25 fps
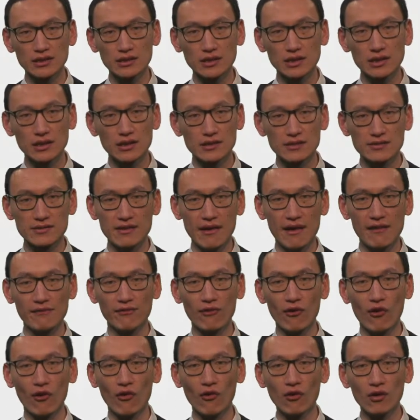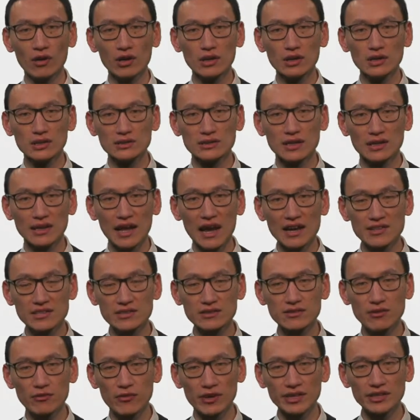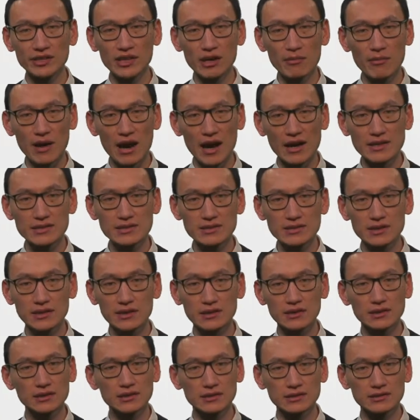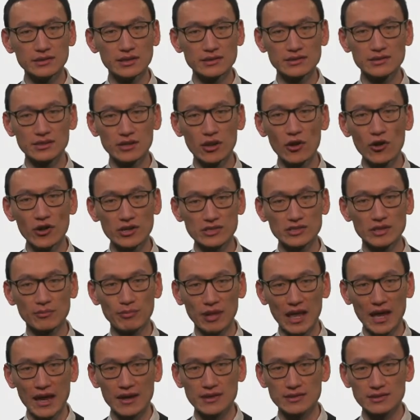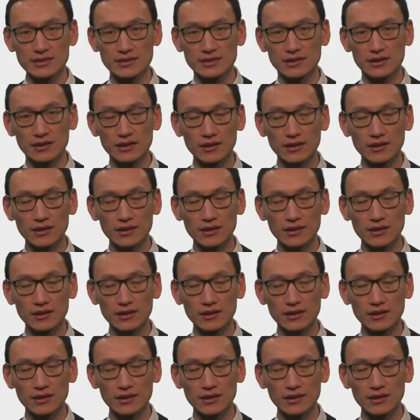Therefore, the larger the wind turbines, the slower the blades.